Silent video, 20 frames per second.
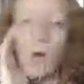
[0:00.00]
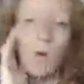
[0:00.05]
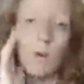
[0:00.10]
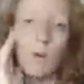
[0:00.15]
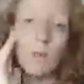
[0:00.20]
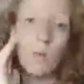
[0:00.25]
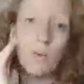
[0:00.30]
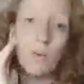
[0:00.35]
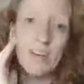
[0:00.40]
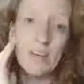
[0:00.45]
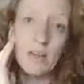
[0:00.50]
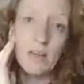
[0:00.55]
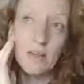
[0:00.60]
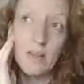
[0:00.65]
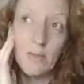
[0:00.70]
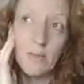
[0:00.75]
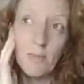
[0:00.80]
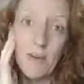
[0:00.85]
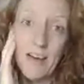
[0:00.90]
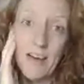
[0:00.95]
and
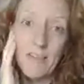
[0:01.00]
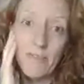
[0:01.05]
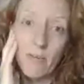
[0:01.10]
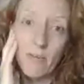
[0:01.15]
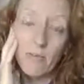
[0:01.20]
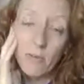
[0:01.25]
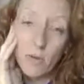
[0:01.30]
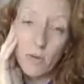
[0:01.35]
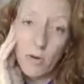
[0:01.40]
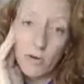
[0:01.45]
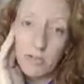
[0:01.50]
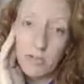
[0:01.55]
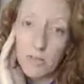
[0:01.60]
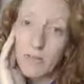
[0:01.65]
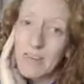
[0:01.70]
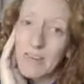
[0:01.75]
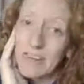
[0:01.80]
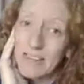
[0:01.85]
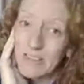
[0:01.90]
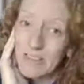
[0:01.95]
the bifold doors are
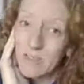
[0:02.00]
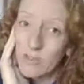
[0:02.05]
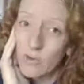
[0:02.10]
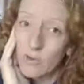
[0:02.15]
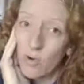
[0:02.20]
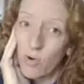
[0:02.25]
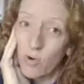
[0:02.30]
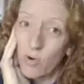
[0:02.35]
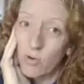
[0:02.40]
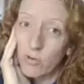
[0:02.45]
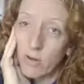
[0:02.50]
being installed